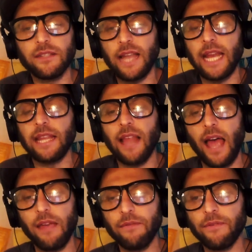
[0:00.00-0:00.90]
in any
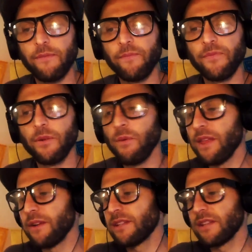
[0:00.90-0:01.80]
life,
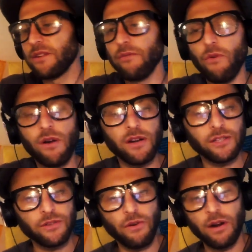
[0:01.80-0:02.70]
whether it's a
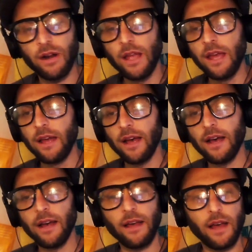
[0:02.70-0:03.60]
divorce or
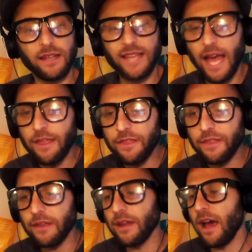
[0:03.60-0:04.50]
a
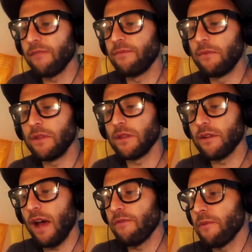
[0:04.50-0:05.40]
death, God
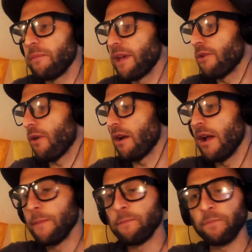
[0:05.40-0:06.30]
forbid, or
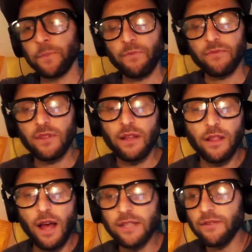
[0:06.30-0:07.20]

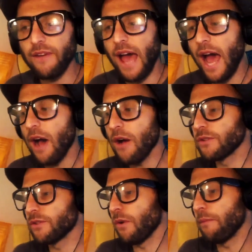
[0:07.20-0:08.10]
loss of a
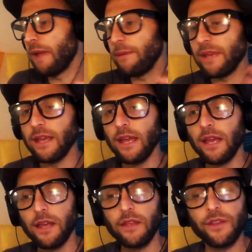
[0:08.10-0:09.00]
house, or maybe,
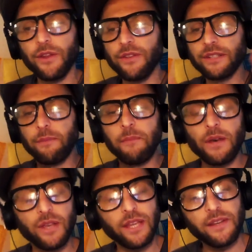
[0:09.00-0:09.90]
there's a
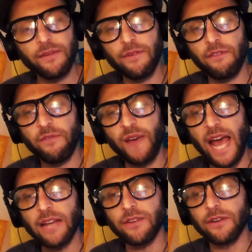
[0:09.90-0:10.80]
million different
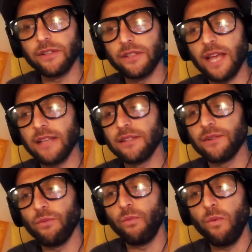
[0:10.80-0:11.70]
factors as
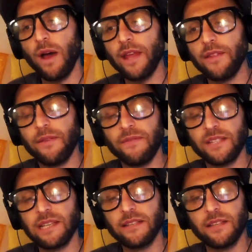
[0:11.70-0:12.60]
to what the
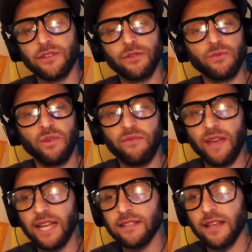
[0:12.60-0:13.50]
vicissitudes we
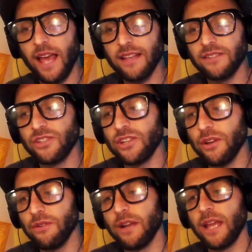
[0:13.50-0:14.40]
face as
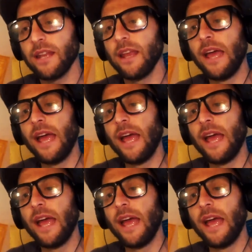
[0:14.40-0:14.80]
children